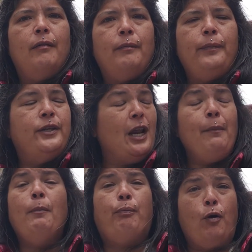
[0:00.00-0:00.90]
bitch, I'm
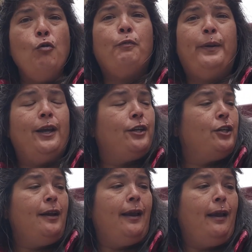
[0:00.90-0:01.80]
a broke bitch.
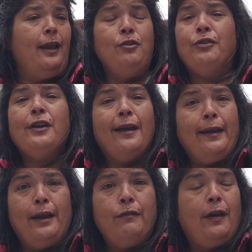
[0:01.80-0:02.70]
You think
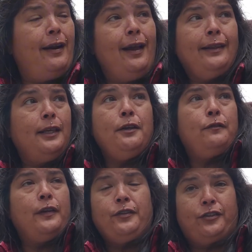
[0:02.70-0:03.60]
and I live
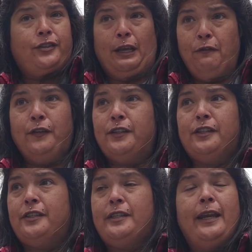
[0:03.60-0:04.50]
in the safest
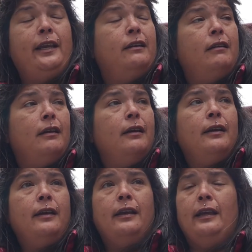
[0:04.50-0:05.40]
state
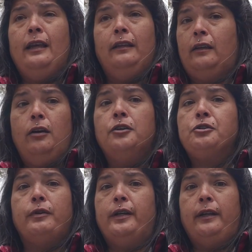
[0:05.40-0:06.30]
in the
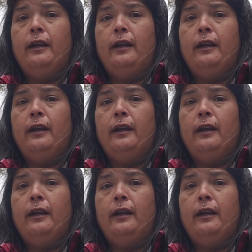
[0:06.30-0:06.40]
country,